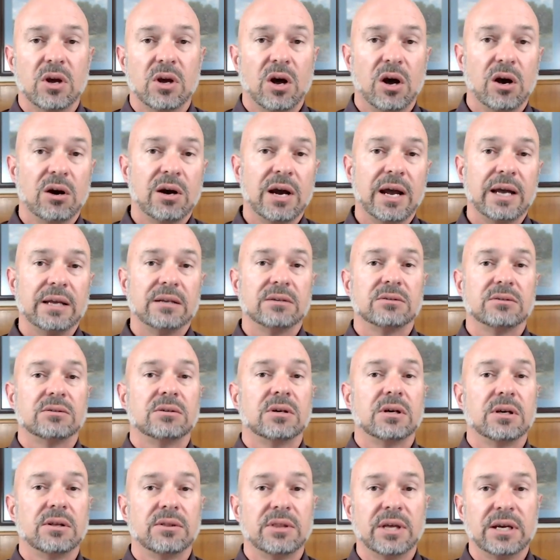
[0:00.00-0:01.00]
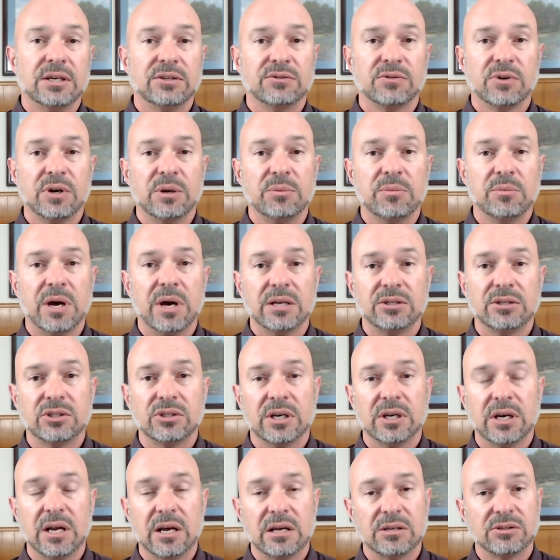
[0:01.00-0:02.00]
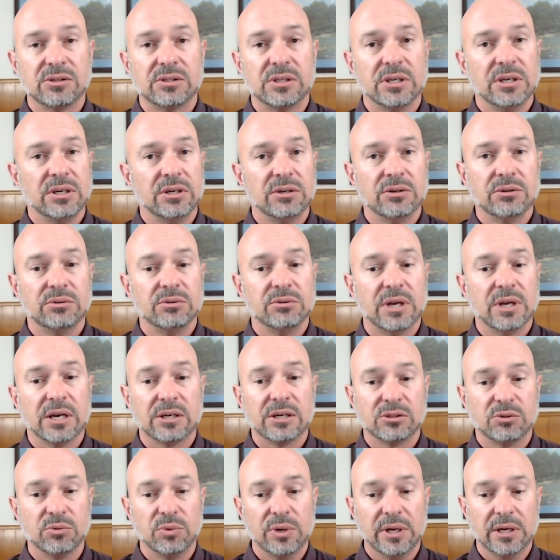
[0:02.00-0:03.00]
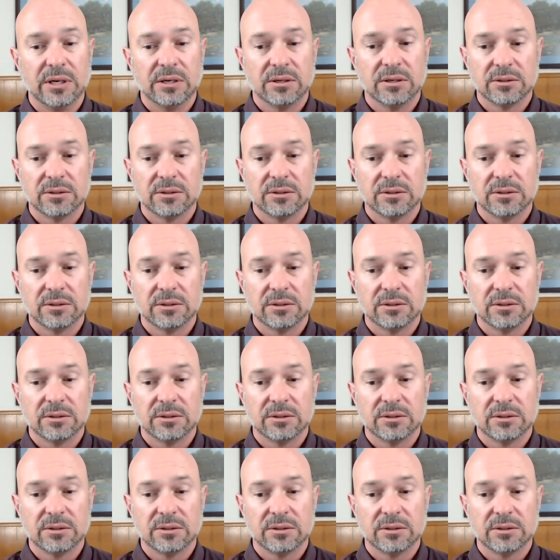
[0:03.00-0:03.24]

All right, thanks very much, and I'll see you next week.